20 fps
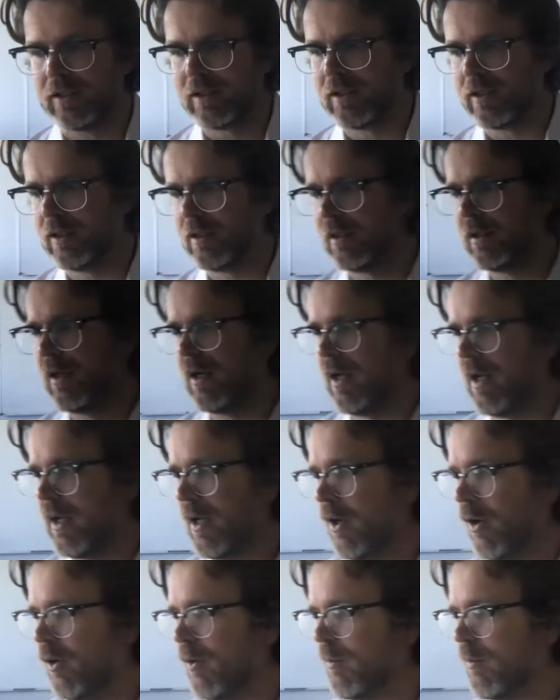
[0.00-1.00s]
I
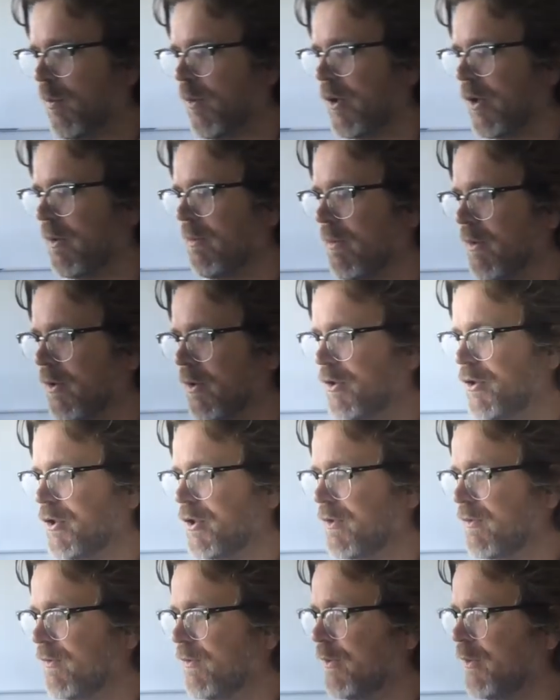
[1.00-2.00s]
hope what
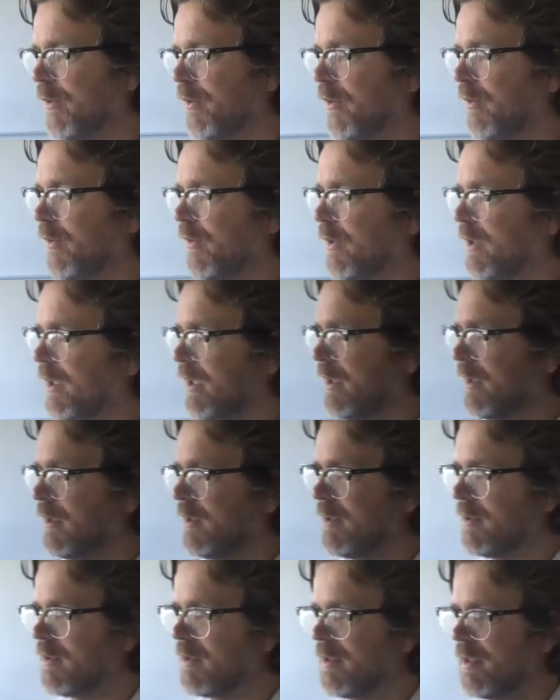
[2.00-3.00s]
emerges for you
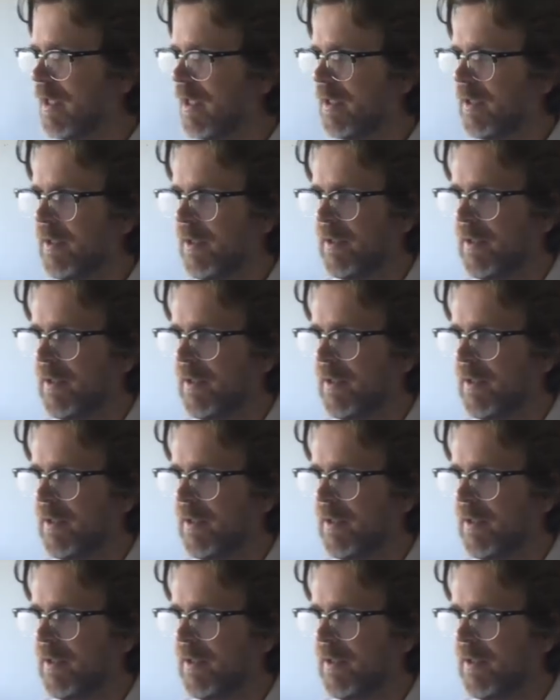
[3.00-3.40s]
is that